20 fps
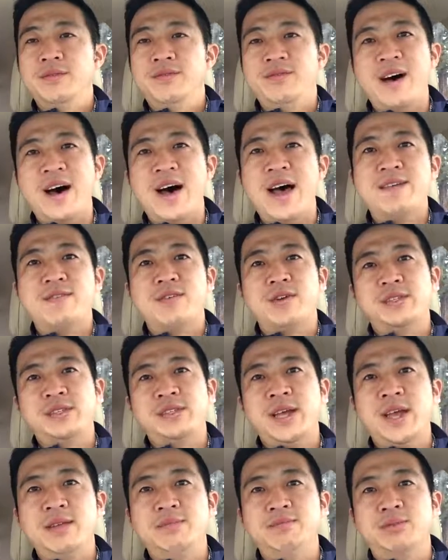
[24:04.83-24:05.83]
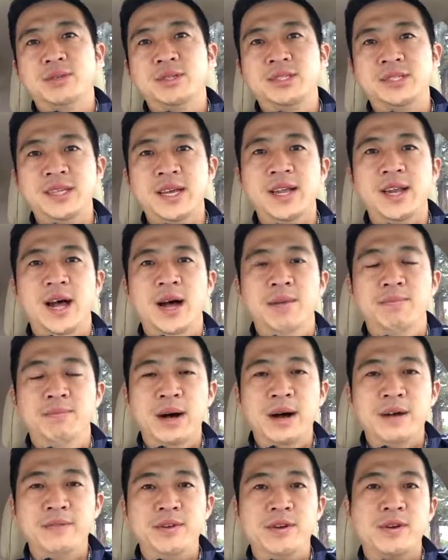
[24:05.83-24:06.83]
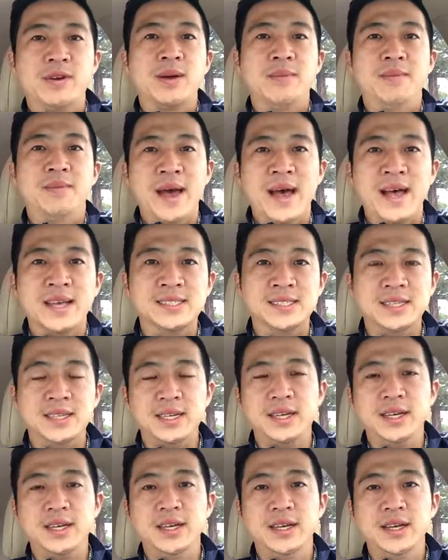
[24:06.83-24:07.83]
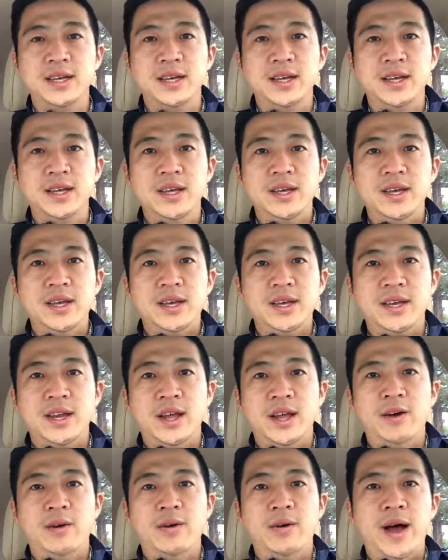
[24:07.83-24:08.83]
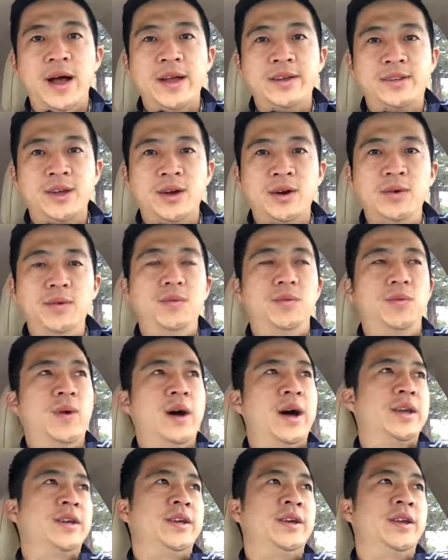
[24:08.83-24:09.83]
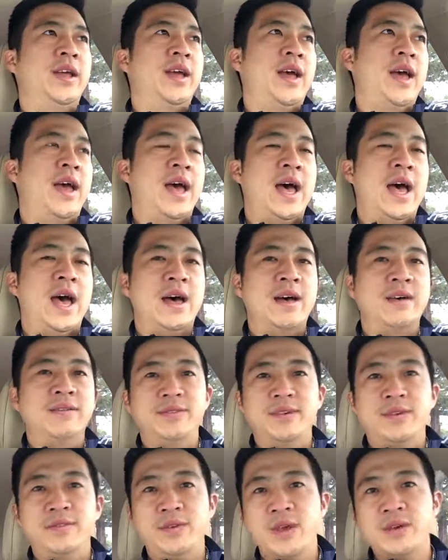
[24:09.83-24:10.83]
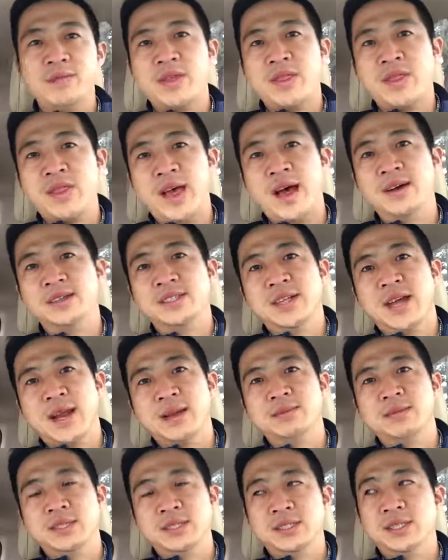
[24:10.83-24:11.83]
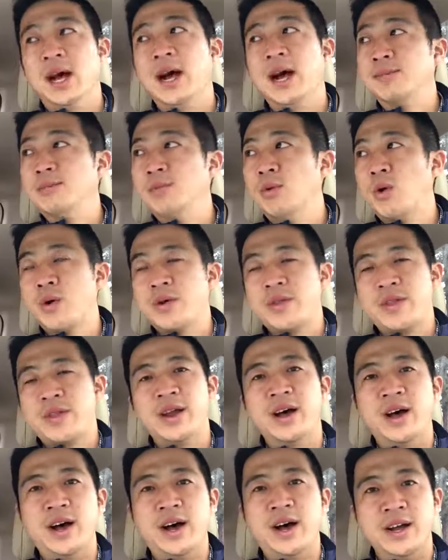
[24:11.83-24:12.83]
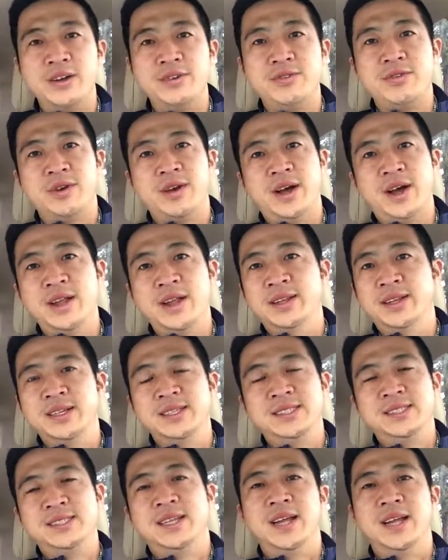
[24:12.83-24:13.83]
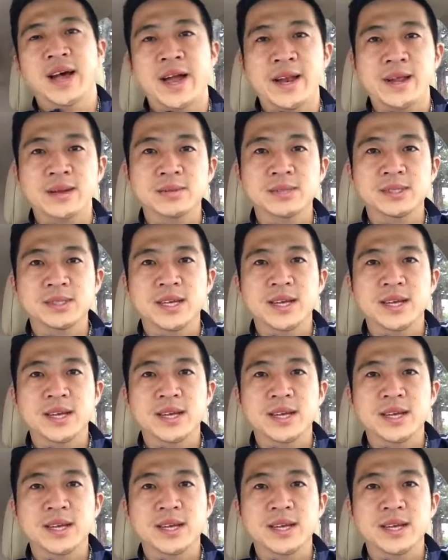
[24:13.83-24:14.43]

5 or 10% above your capacity. You know, I don't want you to have, if you have 1,000 items in stock, more than 100 unlisted items,